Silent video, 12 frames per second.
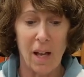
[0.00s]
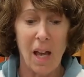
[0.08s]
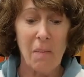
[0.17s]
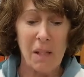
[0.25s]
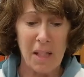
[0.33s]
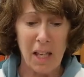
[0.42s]

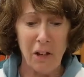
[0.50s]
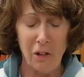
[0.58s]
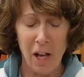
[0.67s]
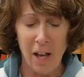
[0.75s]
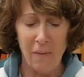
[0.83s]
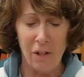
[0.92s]
I'm
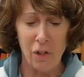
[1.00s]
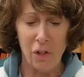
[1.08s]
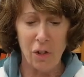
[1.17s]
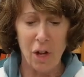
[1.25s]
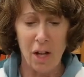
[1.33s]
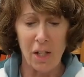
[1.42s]
scared, Ivan,
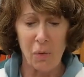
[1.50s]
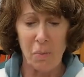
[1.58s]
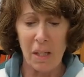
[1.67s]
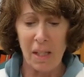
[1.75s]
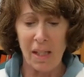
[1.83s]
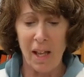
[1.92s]
she calls
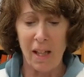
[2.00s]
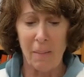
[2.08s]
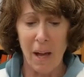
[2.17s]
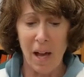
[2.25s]
from inside the